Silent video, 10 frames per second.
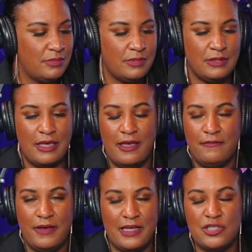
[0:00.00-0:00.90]

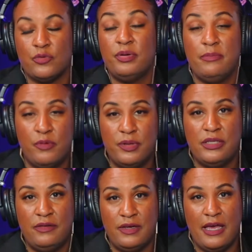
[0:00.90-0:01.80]
advantage or people
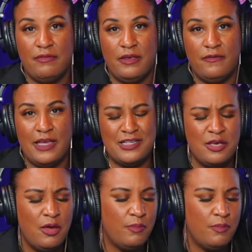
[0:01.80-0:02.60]
believing to have the advantage.